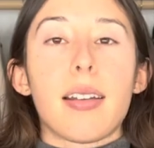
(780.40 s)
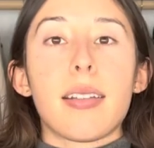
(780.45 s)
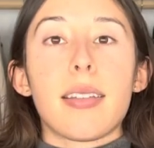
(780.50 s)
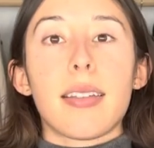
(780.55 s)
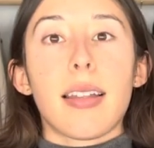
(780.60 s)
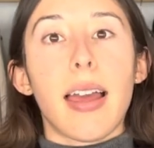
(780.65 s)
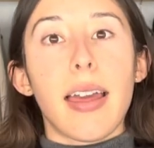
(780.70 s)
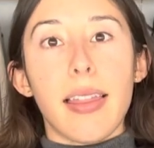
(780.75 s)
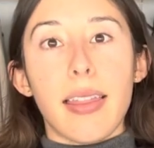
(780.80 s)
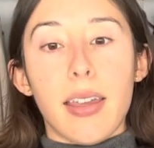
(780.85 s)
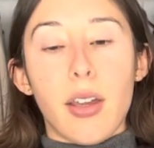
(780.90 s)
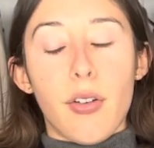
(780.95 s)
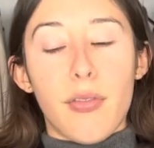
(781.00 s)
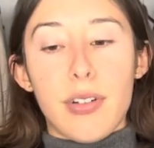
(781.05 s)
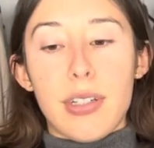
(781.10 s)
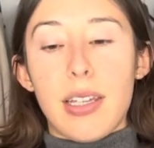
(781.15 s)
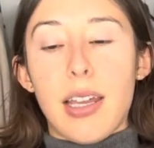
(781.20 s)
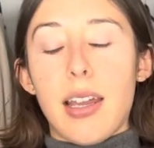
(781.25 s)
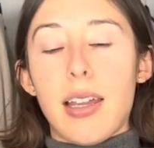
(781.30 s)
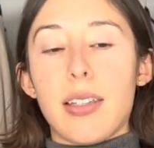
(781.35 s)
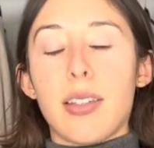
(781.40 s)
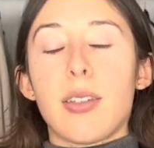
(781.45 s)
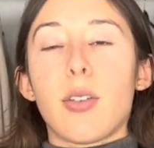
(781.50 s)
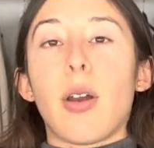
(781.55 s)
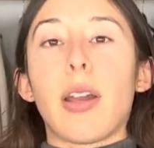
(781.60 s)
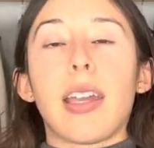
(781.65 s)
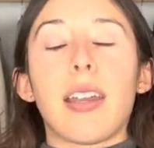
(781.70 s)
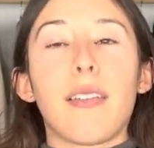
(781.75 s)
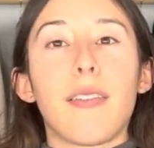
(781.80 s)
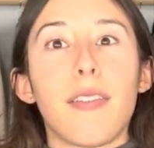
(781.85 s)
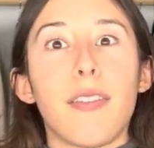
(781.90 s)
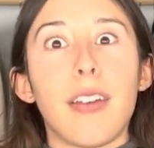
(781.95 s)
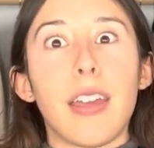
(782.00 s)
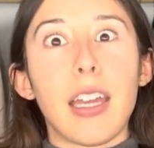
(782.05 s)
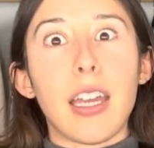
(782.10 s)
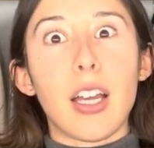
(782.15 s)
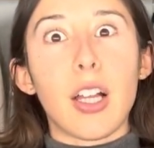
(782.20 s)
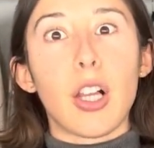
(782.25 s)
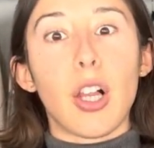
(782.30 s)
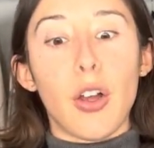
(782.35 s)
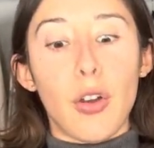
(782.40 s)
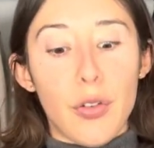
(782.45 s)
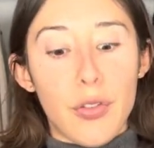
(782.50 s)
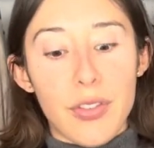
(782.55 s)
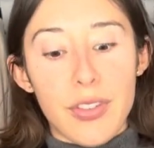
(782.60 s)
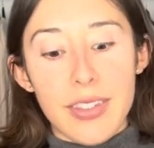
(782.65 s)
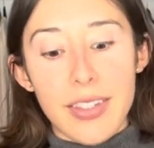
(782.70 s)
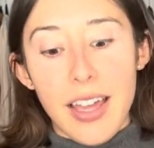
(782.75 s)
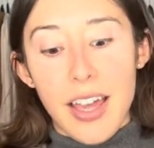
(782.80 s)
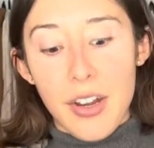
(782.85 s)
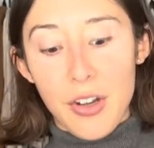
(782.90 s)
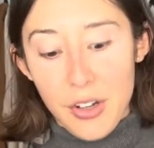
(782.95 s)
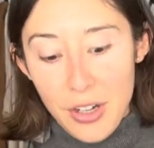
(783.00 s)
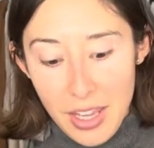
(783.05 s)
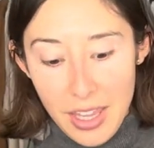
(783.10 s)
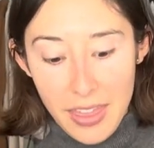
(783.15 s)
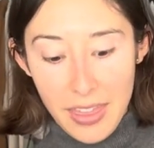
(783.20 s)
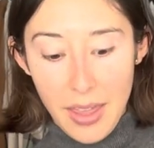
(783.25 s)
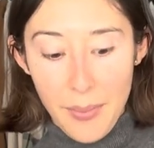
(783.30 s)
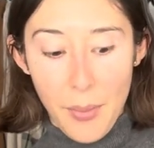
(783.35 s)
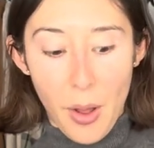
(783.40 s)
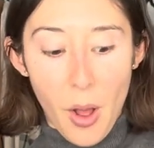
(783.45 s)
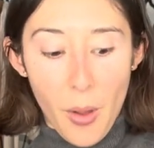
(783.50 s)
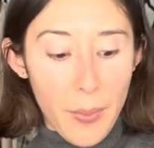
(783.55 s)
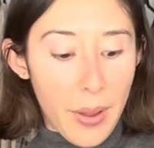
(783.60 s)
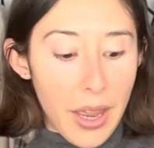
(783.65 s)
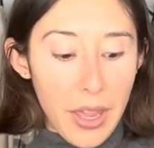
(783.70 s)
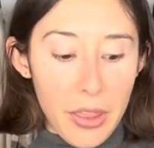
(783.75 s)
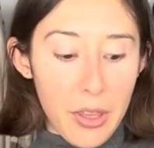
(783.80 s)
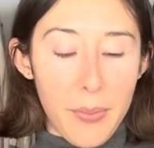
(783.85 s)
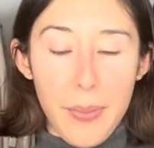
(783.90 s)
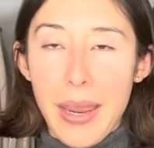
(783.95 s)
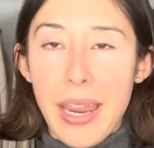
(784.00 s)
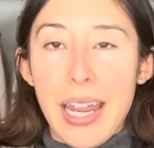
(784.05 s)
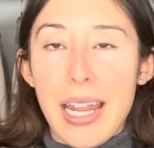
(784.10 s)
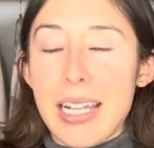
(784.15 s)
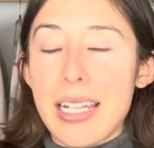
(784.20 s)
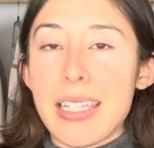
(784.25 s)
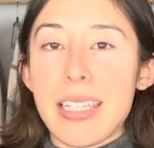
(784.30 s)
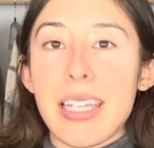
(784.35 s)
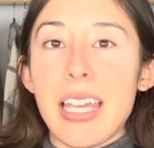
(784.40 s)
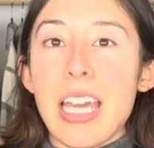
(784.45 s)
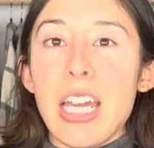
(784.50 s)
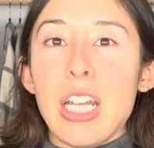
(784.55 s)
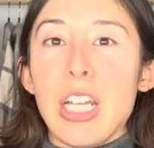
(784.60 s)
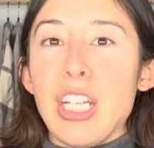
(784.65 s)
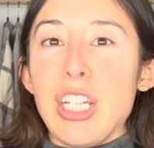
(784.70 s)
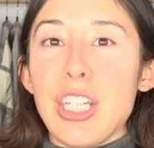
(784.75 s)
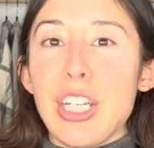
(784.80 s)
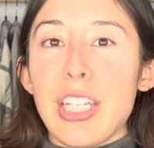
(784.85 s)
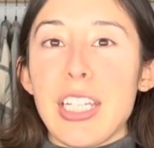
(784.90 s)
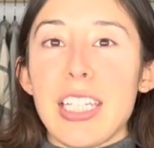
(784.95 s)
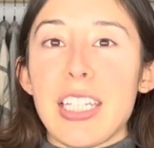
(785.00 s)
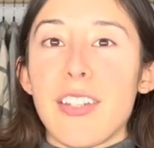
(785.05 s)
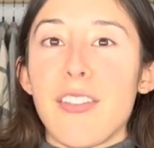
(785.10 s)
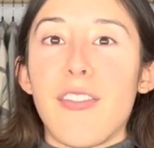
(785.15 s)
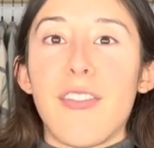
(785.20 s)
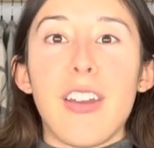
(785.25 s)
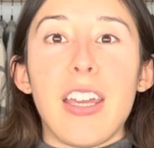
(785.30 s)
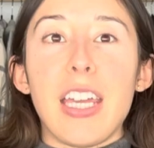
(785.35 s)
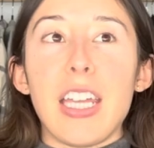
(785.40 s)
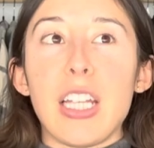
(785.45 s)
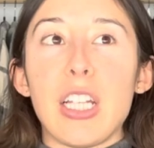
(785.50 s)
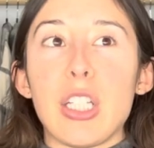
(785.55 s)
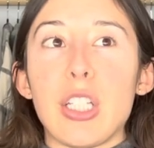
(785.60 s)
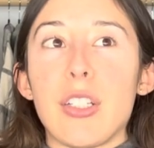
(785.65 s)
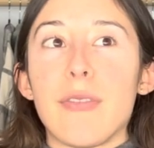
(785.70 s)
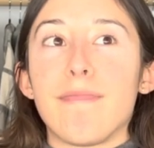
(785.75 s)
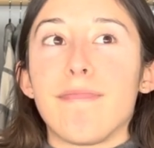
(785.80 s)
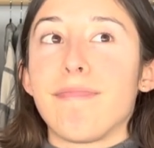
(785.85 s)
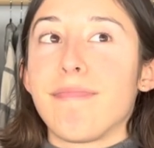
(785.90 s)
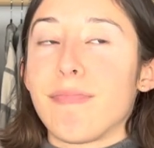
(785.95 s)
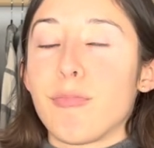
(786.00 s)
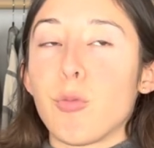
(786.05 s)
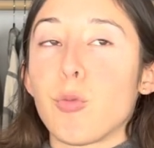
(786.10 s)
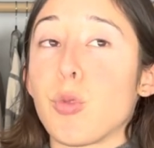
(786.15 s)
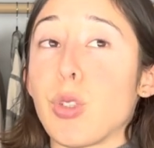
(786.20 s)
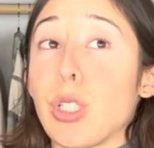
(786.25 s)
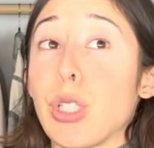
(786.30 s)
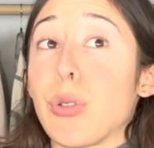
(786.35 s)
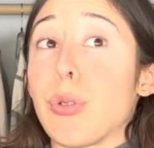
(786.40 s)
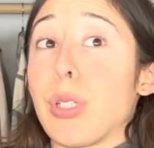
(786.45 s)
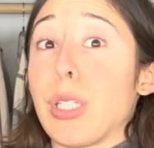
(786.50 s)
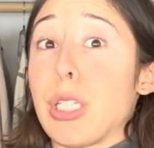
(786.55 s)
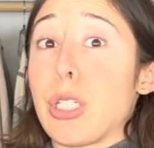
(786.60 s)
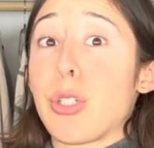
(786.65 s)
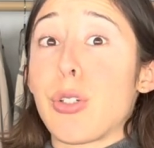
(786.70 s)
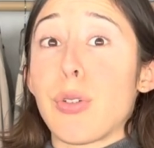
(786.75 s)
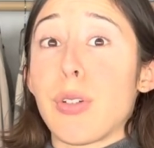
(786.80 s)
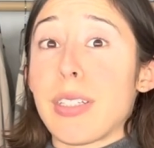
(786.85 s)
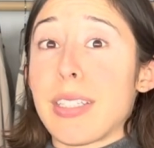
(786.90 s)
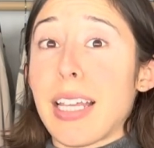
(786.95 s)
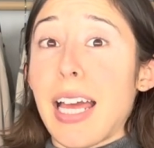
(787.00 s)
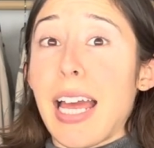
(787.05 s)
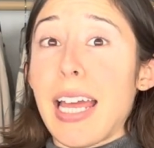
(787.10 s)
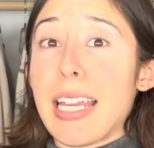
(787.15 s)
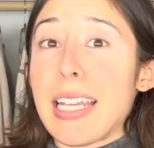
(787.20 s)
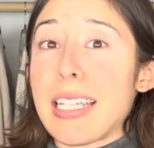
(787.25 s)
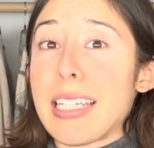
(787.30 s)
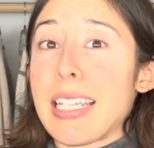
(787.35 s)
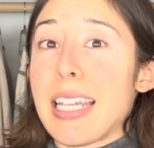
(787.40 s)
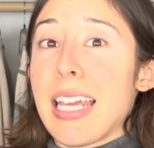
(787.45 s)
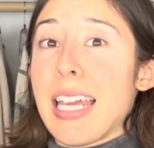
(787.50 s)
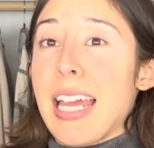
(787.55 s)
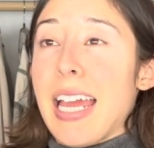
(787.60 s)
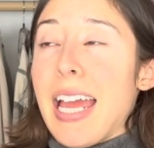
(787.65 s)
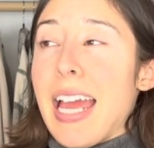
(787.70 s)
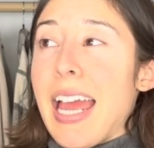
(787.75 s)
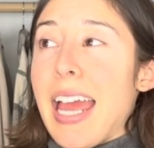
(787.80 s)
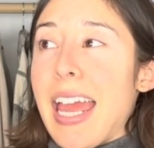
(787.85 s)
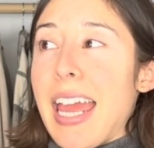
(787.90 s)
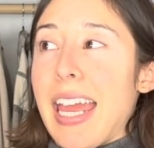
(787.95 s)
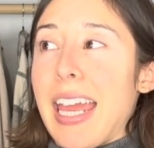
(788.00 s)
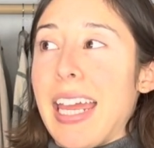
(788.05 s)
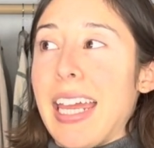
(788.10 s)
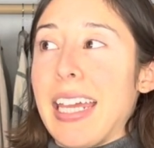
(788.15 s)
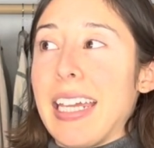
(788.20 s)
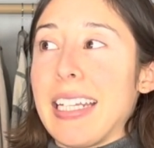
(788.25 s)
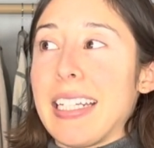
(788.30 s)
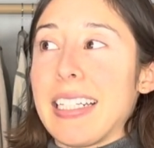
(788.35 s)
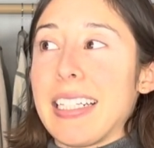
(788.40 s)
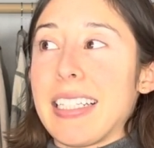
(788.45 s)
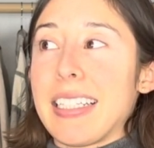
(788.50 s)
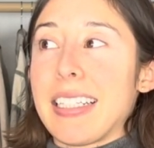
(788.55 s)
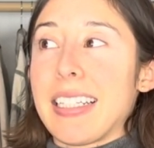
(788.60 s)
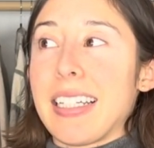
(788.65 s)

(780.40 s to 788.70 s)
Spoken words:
slightly oversized, so I can fit clothes underneath them. All my other pants just fit really true to size, and